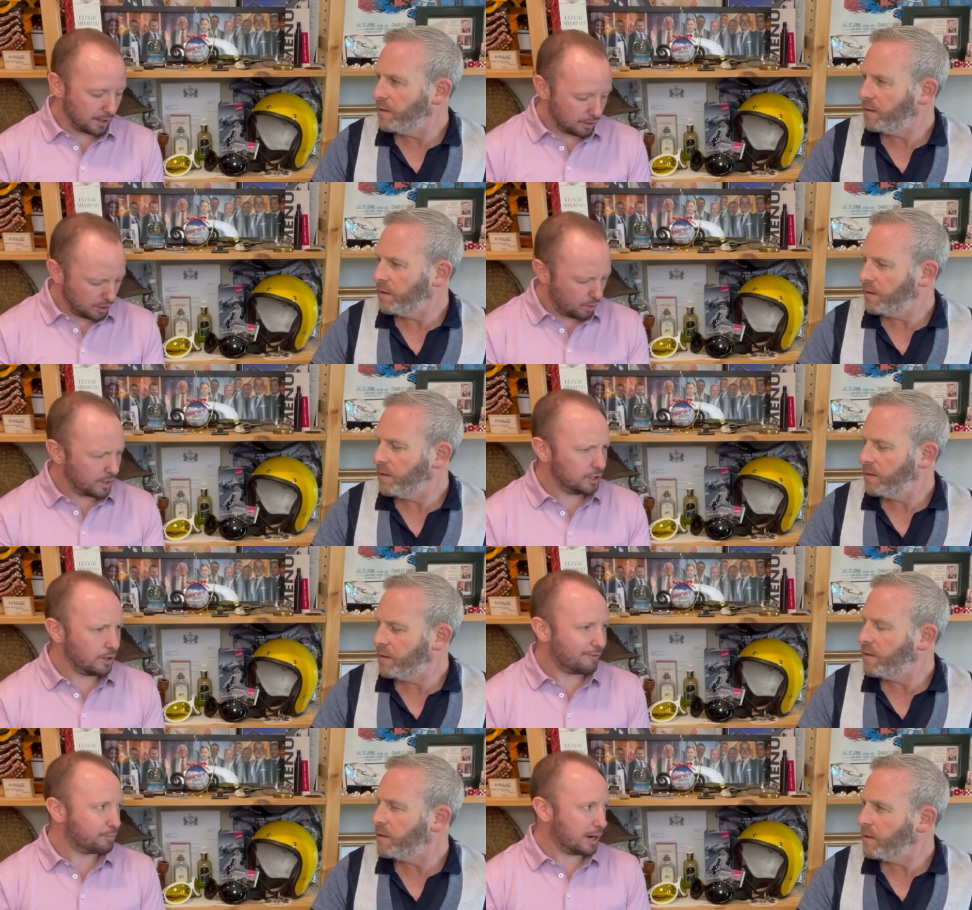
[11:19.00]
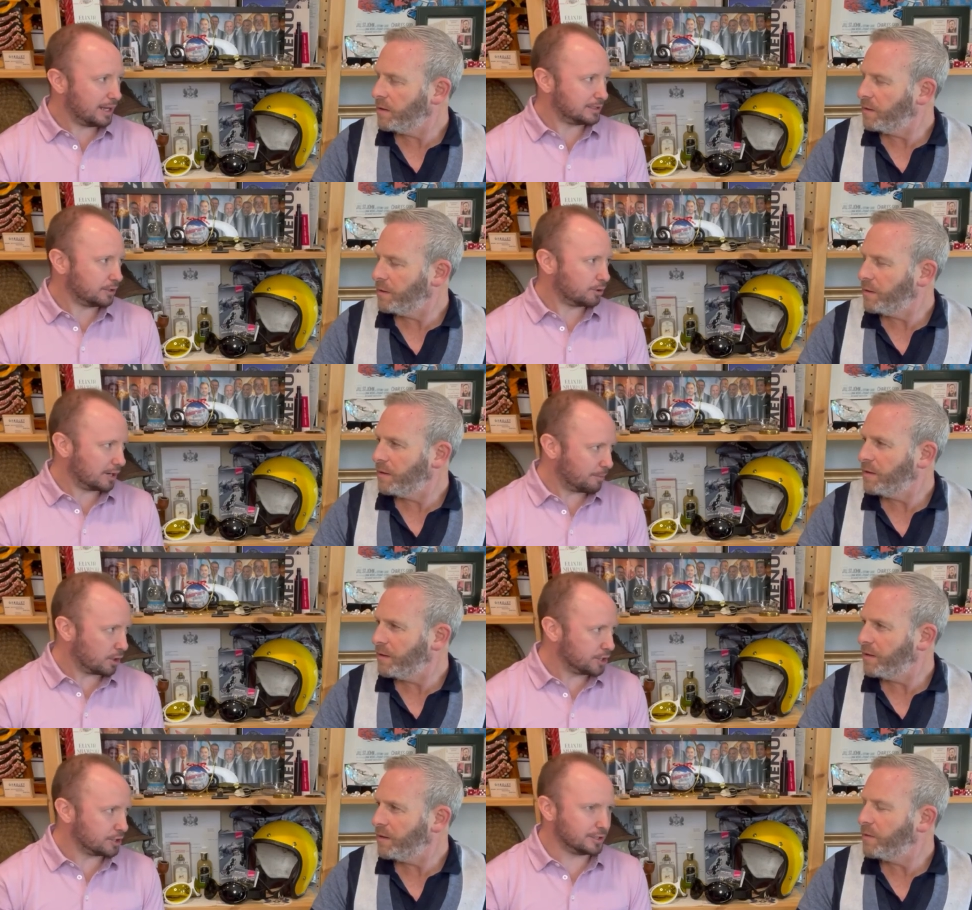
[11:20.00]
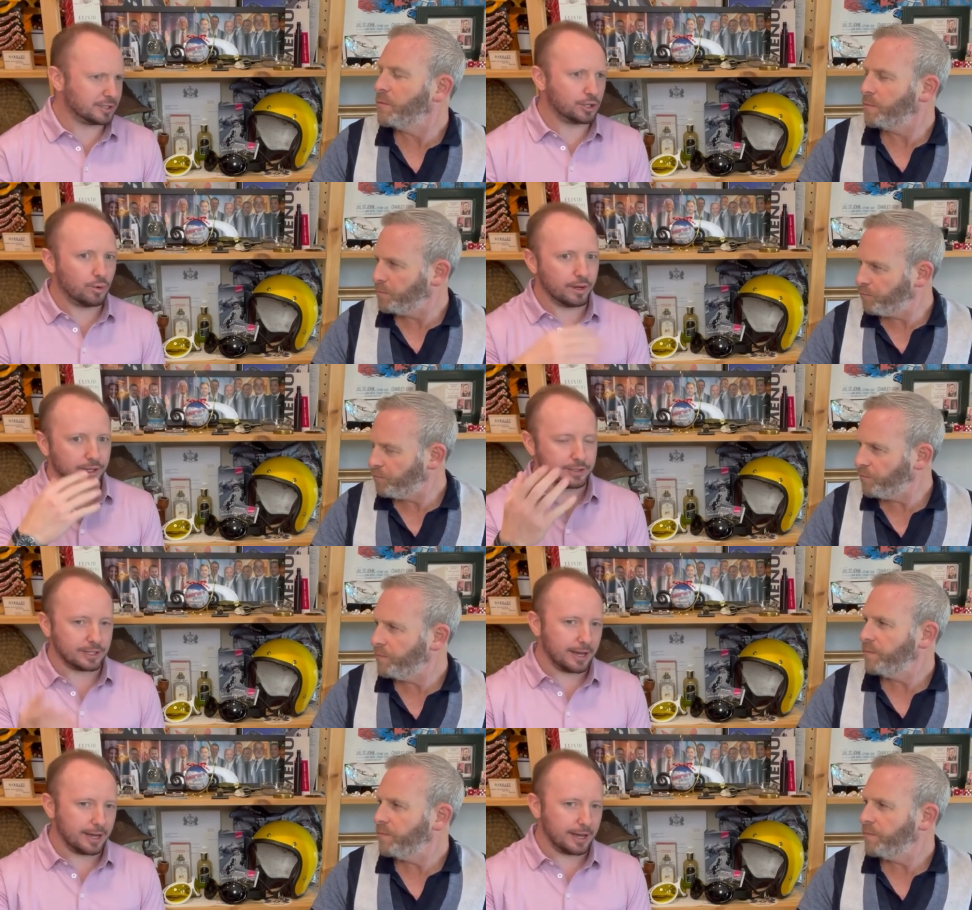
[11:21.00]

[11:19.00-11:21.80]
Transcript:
Speaker 1: you know, when you have brands that do collaborations, it's always